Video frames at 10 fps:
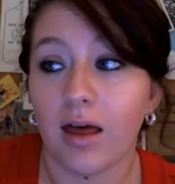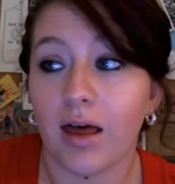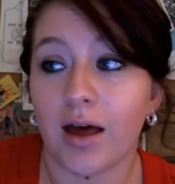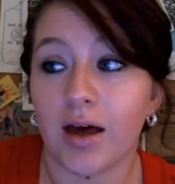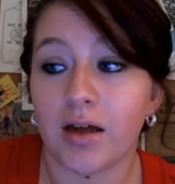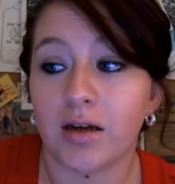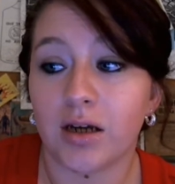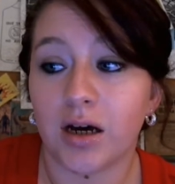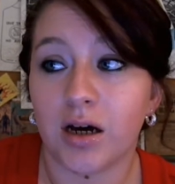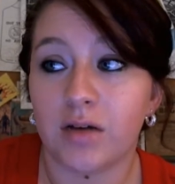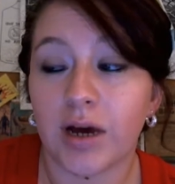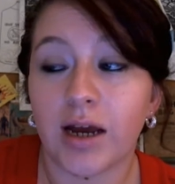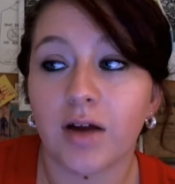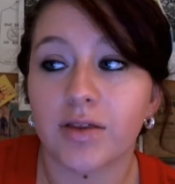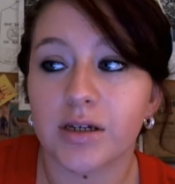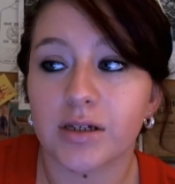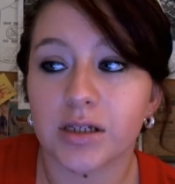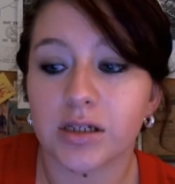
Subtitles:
And I got this,